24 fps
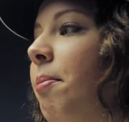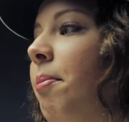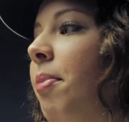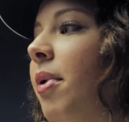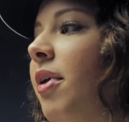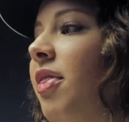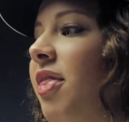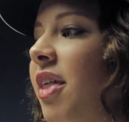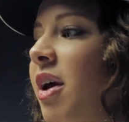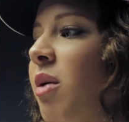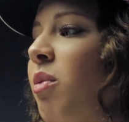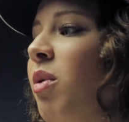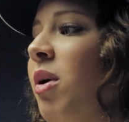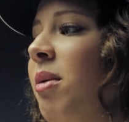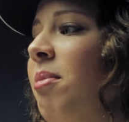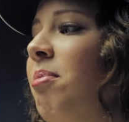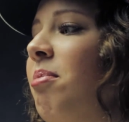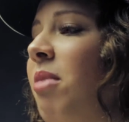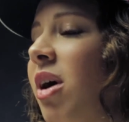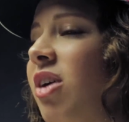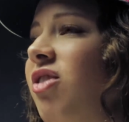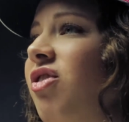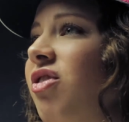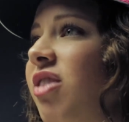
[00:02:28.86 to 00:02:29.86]
But they were
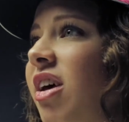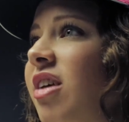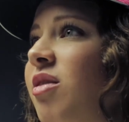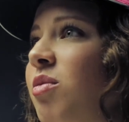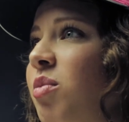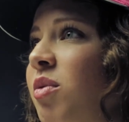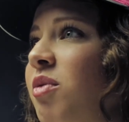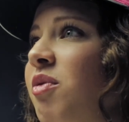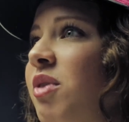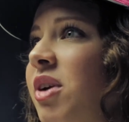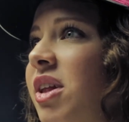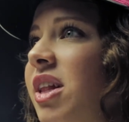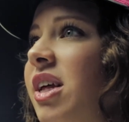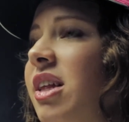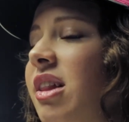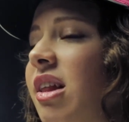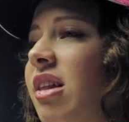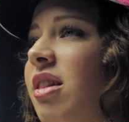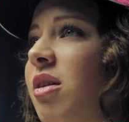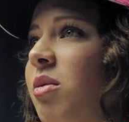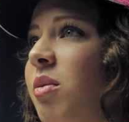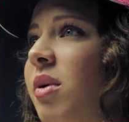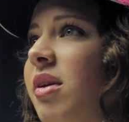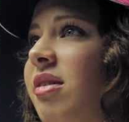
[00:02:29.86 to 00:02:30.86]
much less revealing
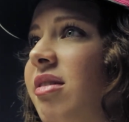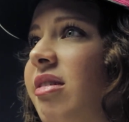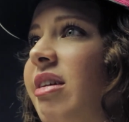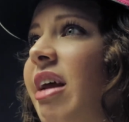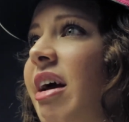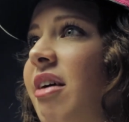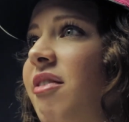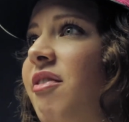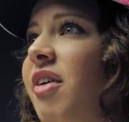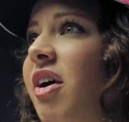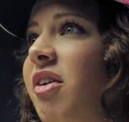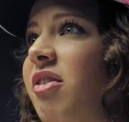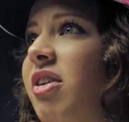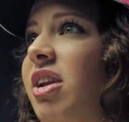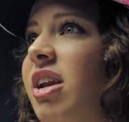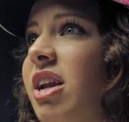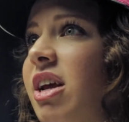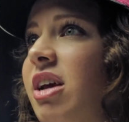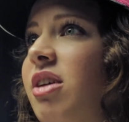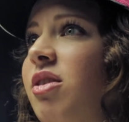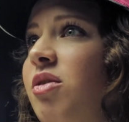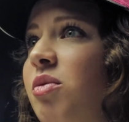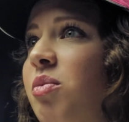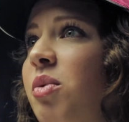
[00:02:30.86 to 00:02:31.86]
than the ones that I found in
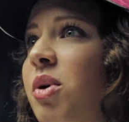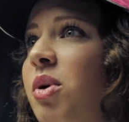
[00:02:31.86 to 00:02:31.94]
his